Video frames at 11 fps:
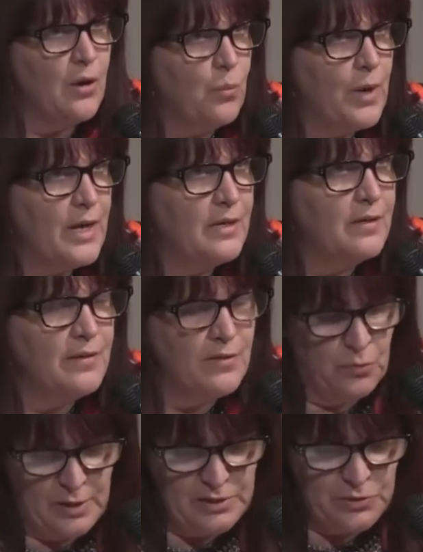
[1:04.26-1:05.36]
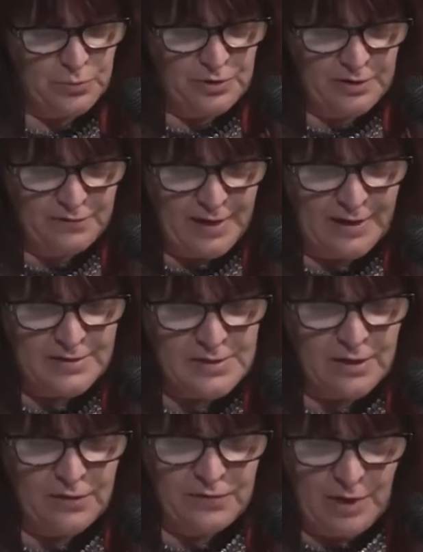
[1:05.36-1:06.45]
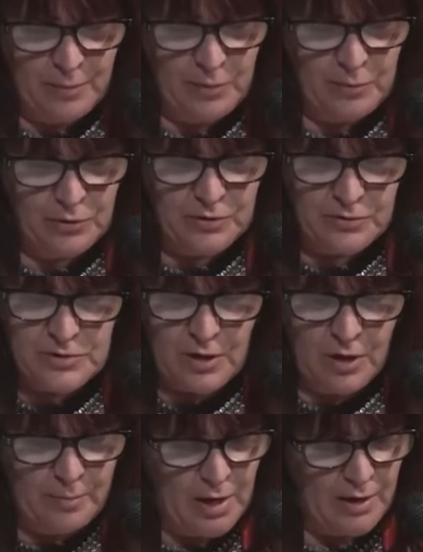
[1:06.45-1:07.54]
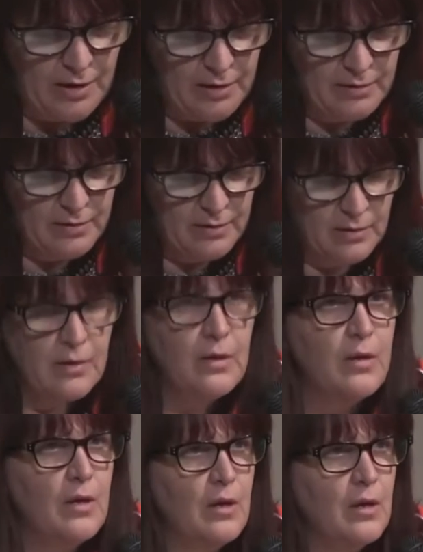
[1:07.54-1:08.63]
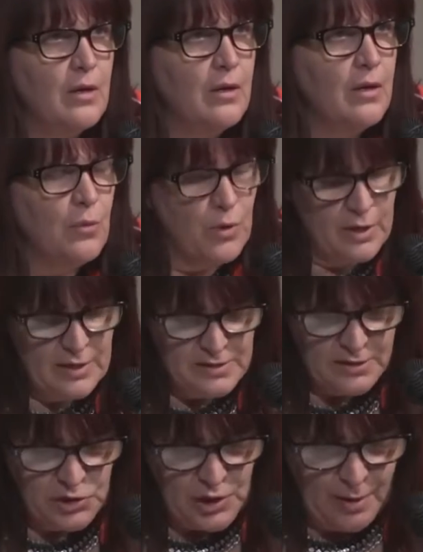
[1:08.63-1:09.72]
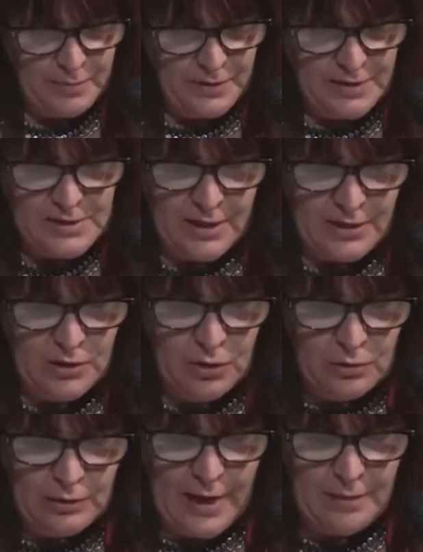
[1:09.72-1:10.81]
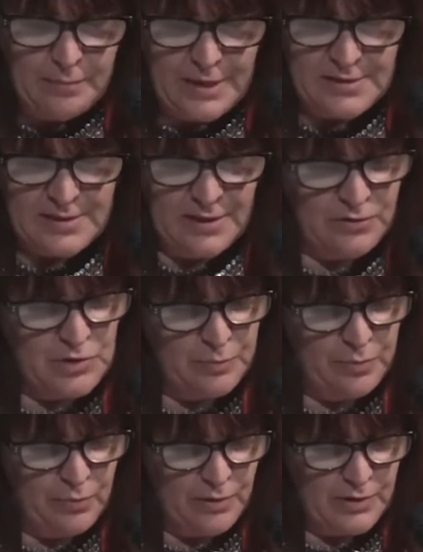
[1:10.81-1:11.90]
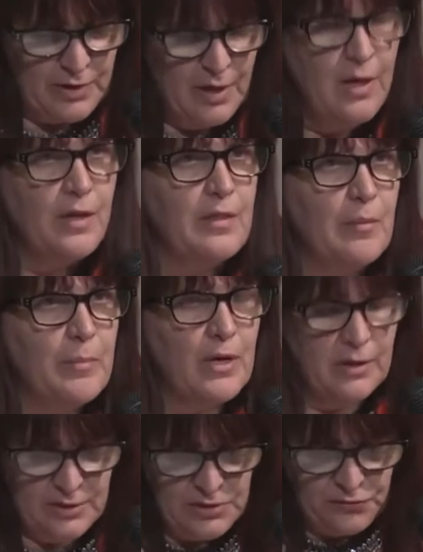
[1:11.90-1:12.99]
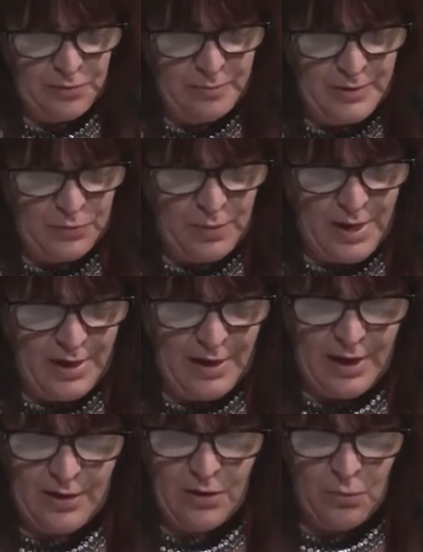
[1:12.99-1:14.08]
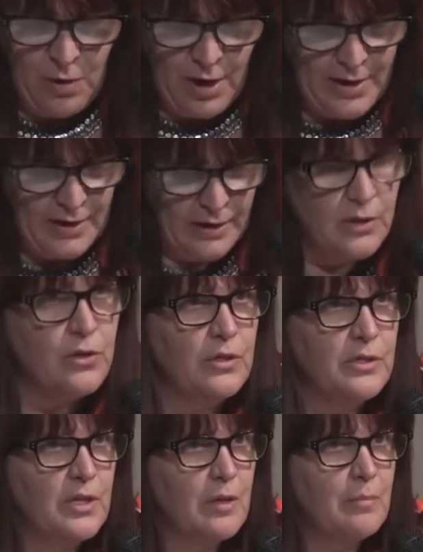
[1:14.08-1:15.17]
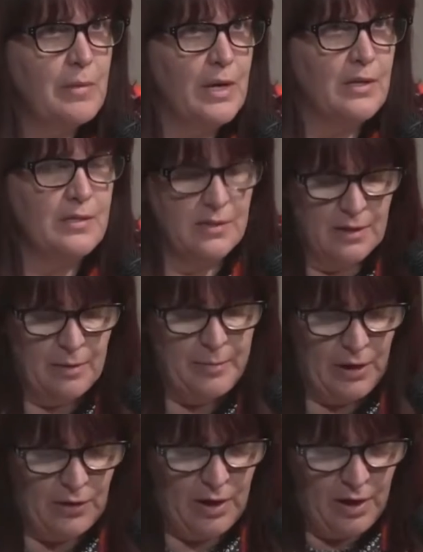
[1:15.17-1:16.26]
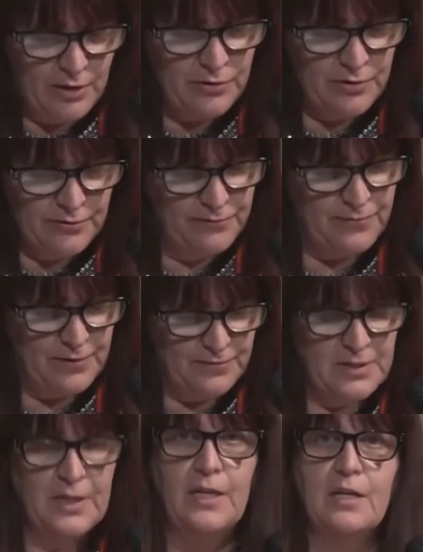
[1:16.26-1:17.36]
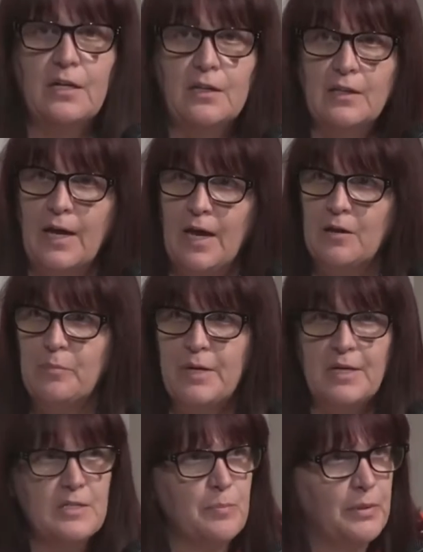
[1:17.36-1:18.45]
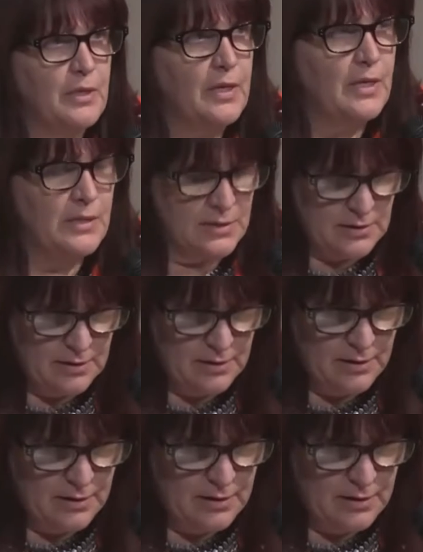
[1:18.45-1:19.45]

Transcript: and awaited the westward advance of Yamamoto's armada. Whereas the Japanese had no land-based air support, the Americans from Midway and Hawaii could commit about 115 land-based planes.